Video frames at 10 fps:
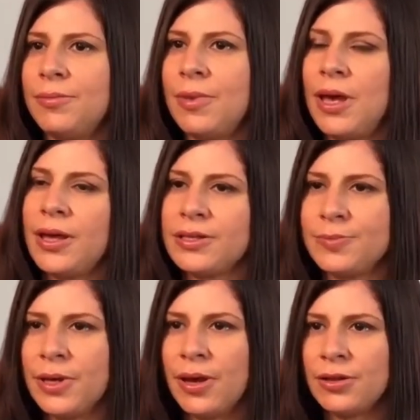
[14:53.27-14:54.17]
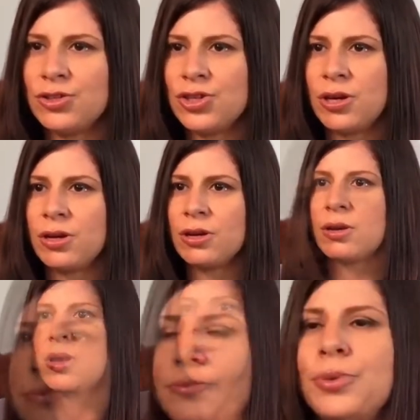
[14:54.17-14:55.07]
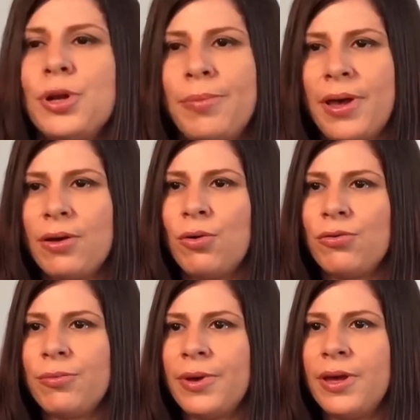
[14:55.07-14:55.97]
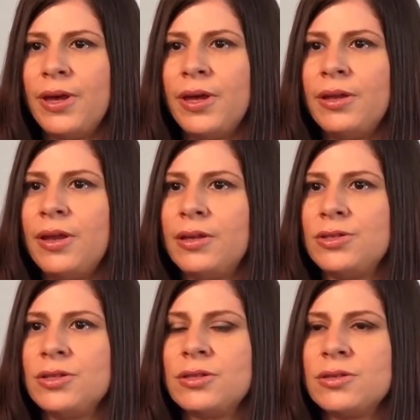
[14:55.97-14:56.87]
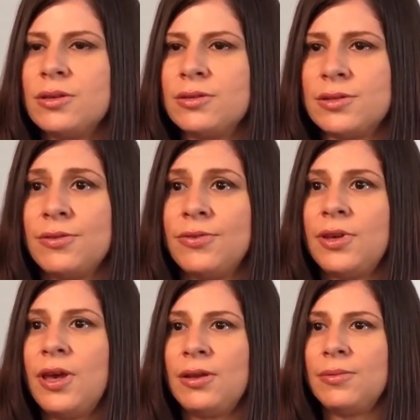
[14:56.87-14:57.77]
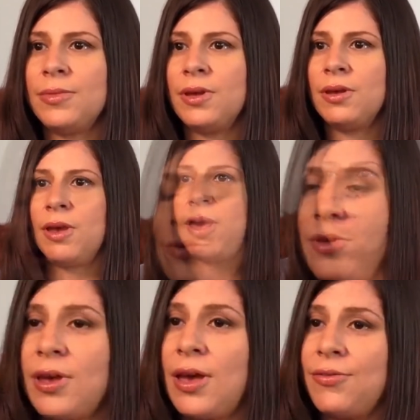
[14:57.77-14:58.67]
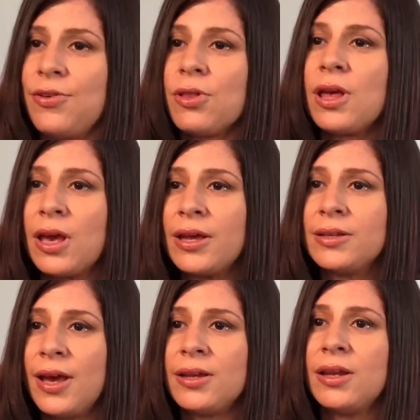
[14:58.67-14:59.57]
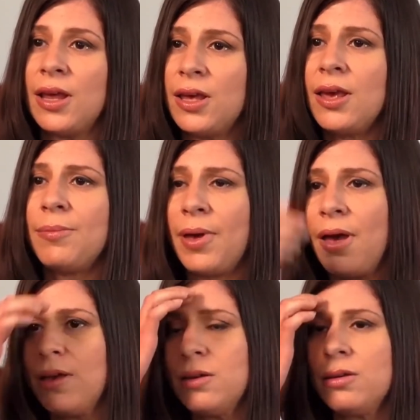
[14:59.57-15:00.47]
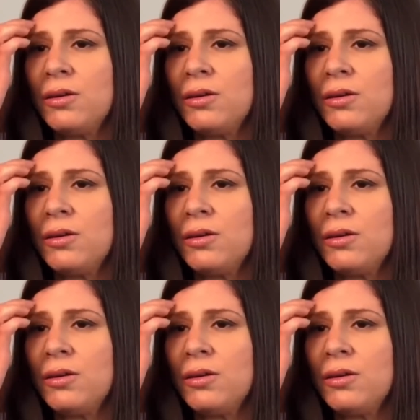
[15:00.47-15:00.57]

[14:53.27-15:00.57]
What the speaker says: my hands behind a chair, put a bag over my head, and just suffocated me. I felt like I died and I came back.